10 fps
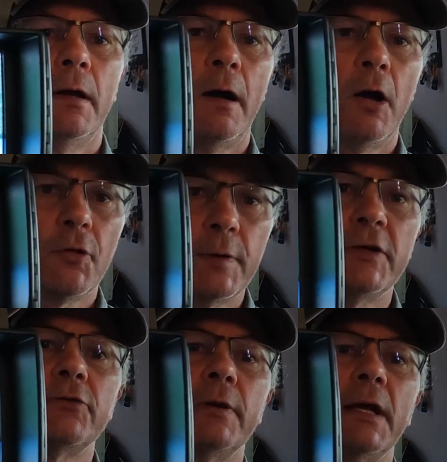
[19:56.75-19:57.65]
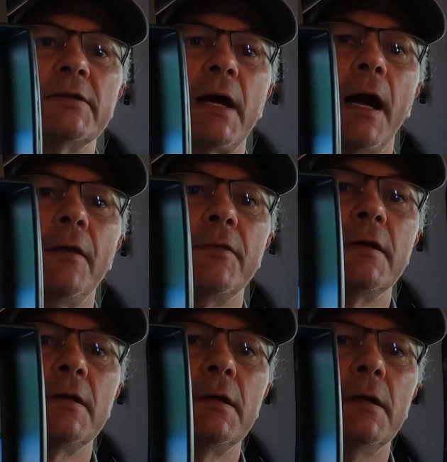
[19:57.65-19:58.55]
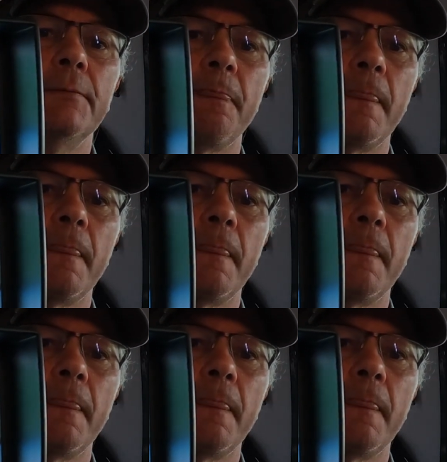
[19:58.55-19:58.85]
all three screens on the